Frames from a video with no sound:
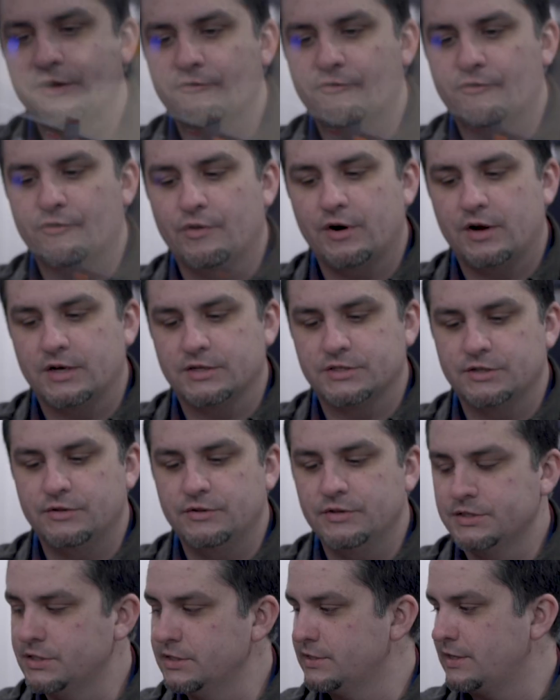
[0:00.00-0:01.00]
for us, and
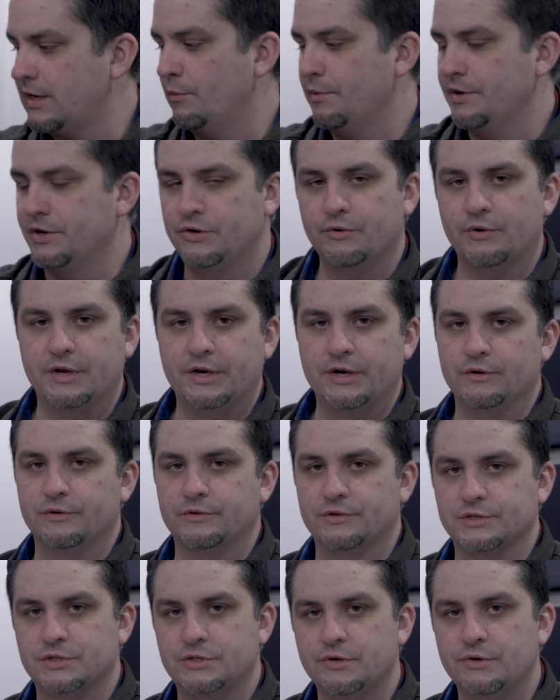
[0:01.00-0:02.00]
this is how we do it here in
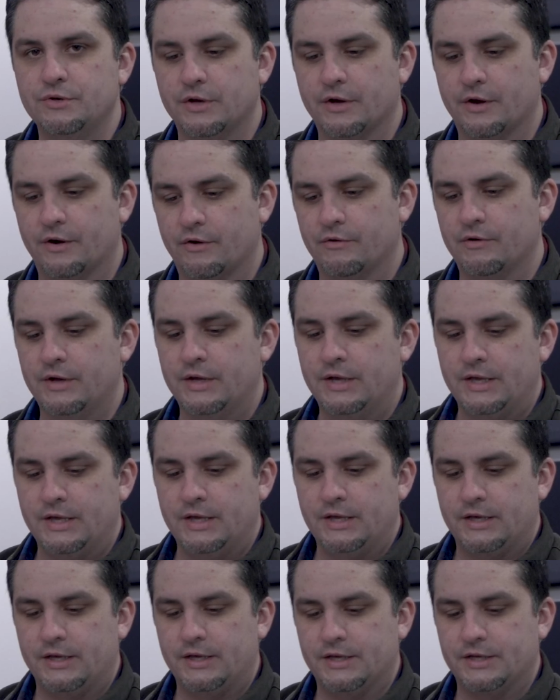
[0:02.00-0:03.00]
the studio,
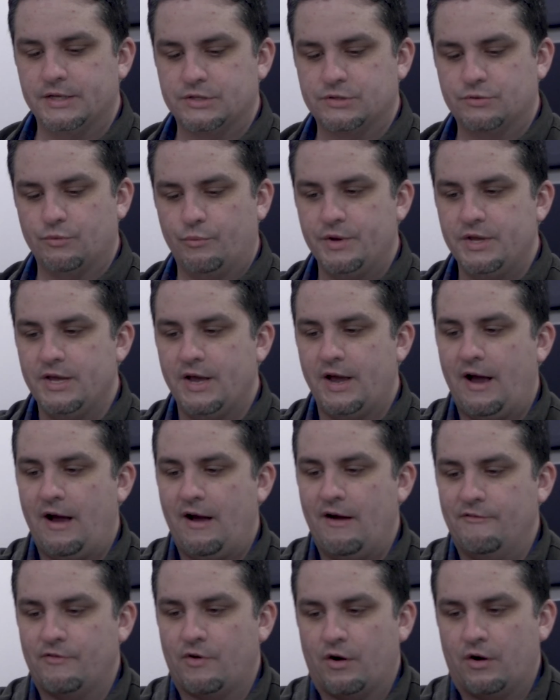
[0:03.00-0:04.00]
is we
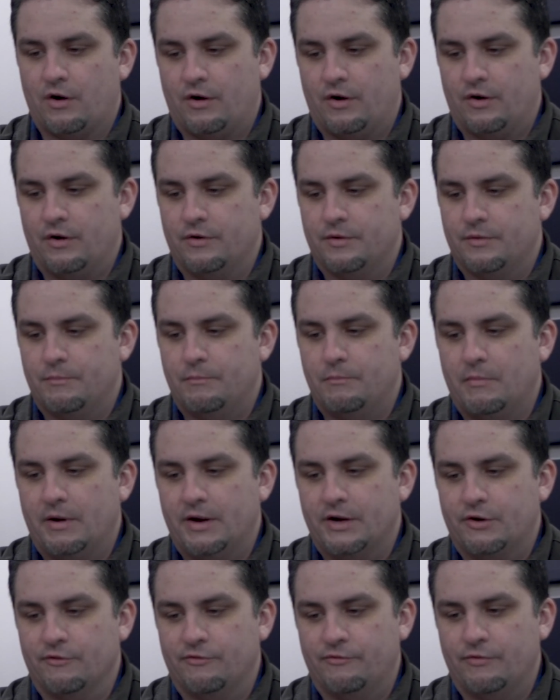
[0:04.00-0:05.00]
have our
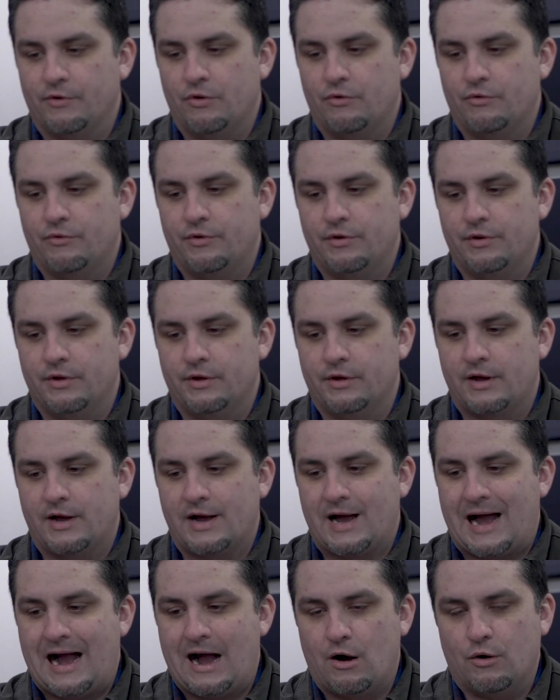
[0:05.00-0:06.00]
microphone
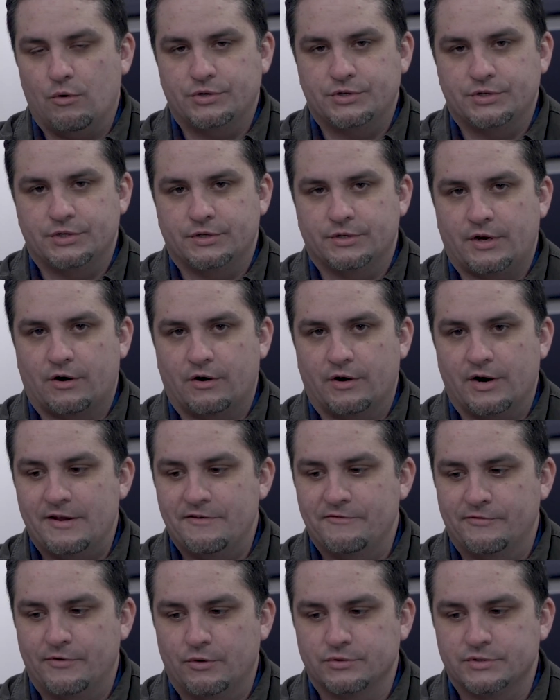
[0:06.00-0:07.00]
out, our
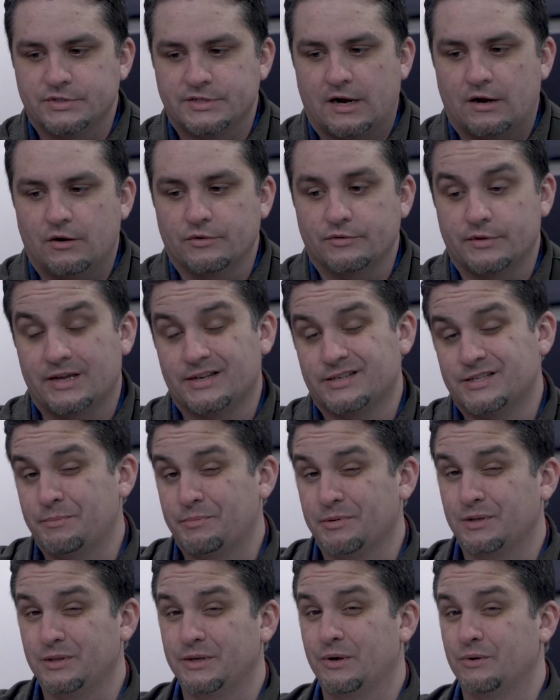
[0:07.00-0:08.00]
headphones out. That
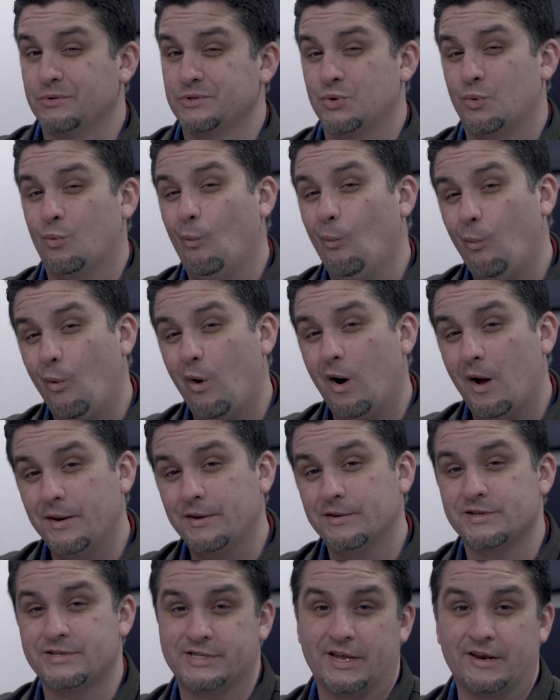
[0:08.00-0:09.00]
typically goes to
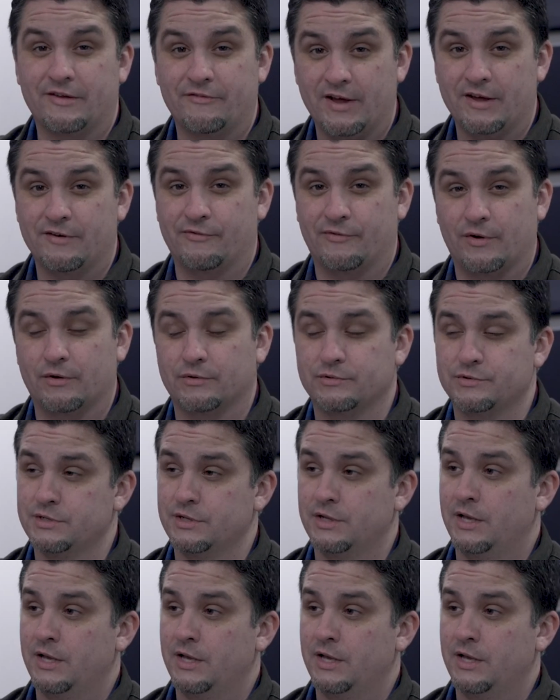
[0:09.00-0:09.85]
one set of headphones.